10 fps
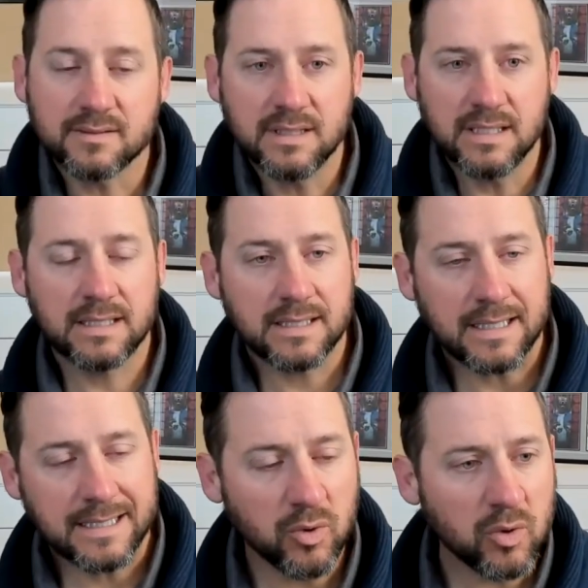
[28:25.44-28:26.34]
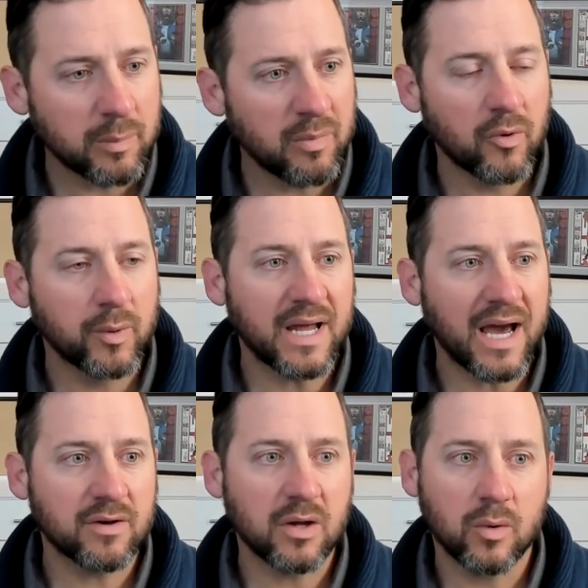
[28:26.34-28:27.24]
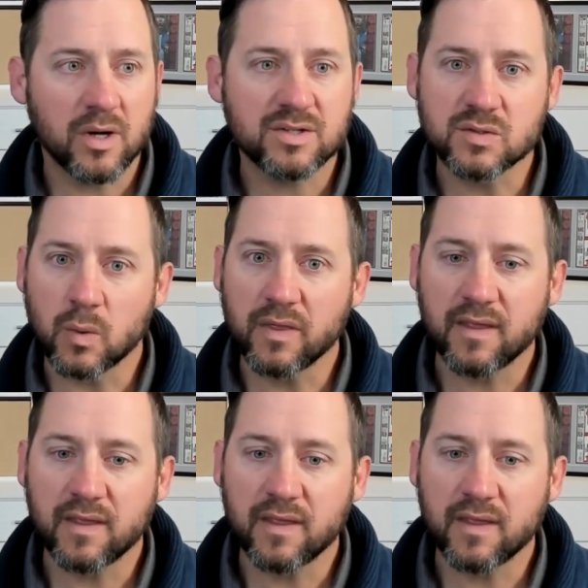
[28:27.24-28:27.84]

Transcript: Ian. know, real quick before we dive into questions,